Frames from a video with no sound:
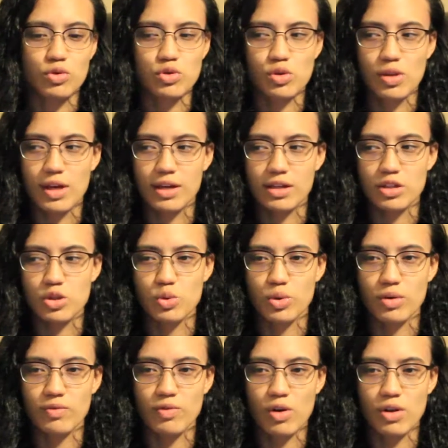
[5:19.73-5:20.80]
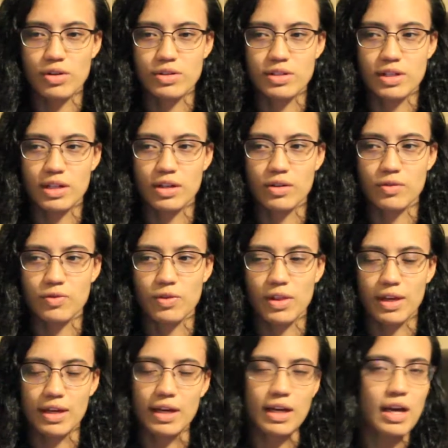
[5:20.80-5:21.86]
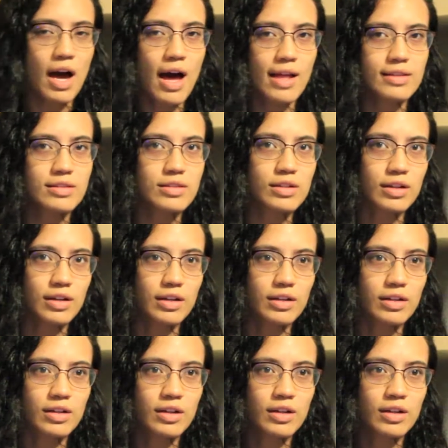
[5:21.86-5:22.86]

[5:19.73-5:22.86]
So like you can volunteer for like a concert